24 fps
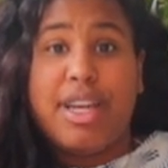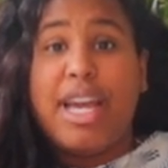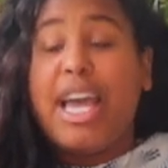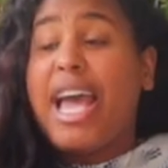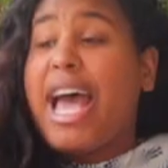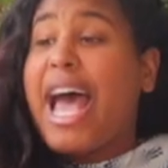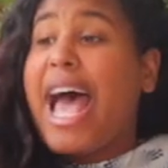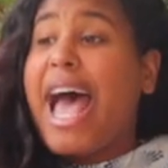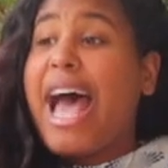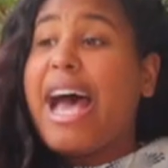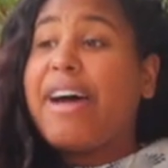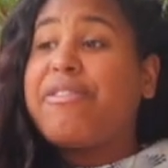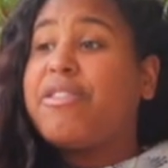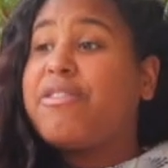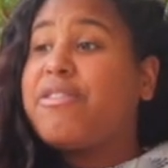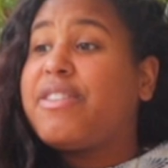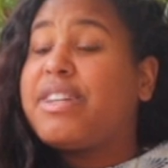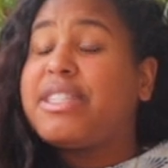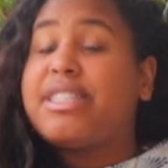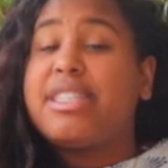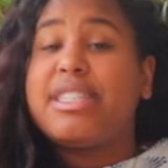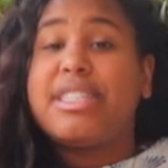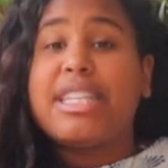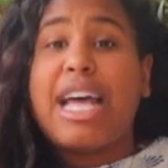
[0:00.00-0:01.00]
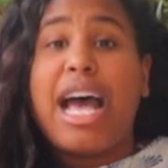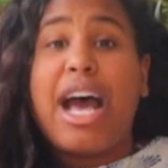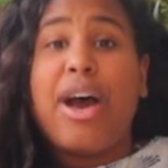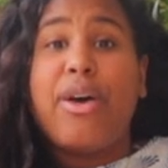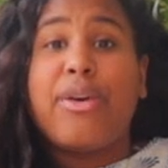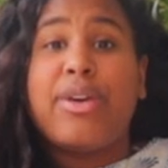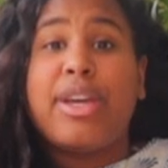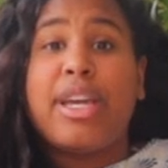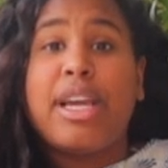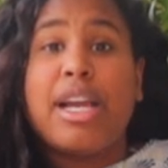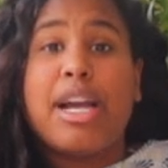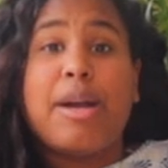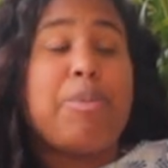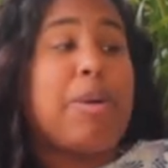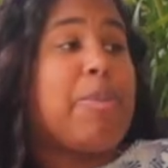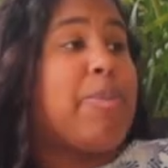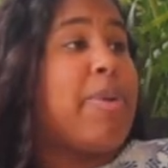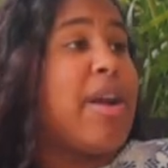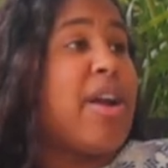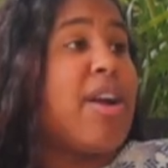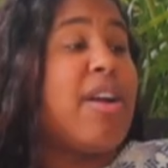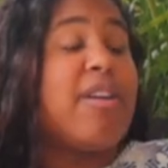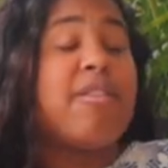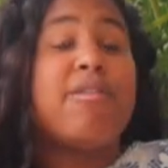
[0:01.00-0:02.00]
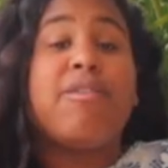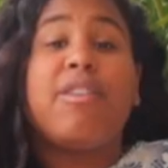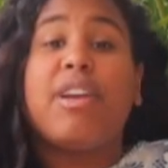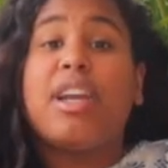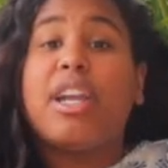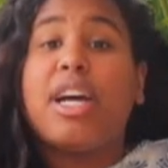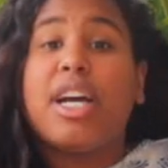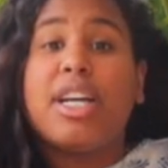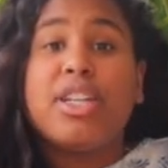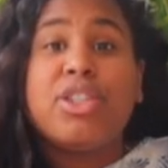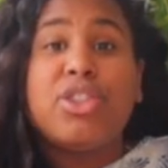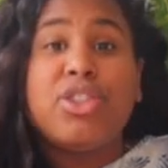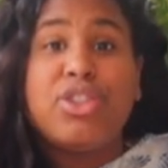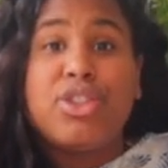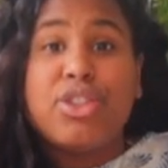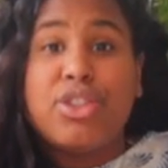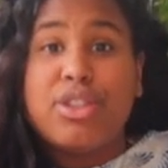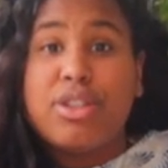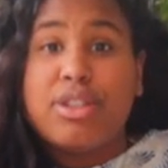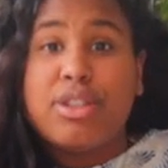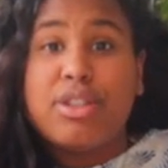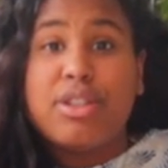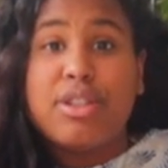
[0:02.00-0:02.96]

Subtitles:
Half of us is out here preparing for lunch.